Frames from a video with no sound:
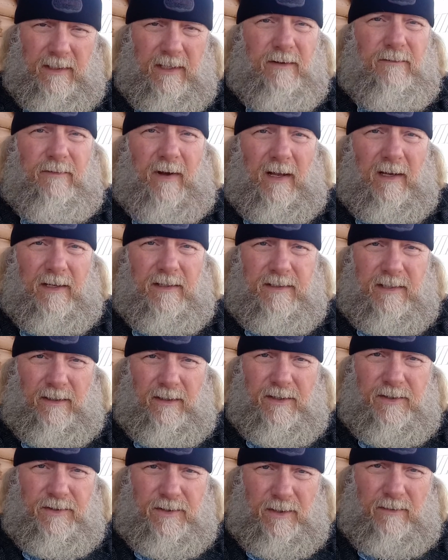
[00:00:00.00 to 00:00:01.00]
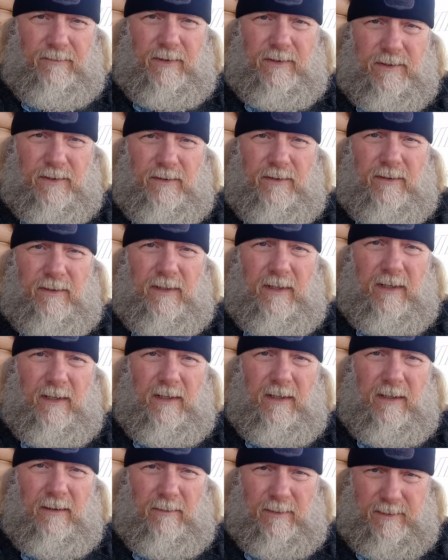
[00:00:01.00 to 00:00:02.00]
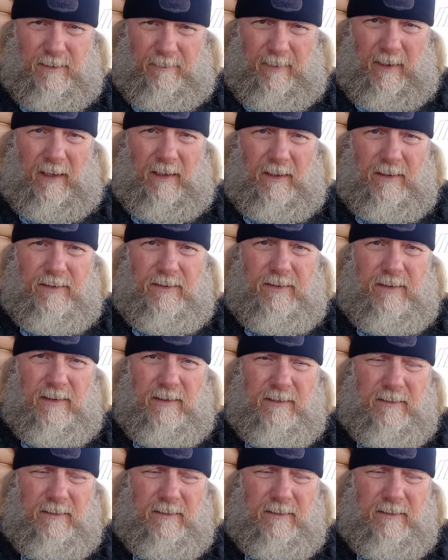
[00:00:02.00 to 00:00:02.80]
involuntary servitude was abolished.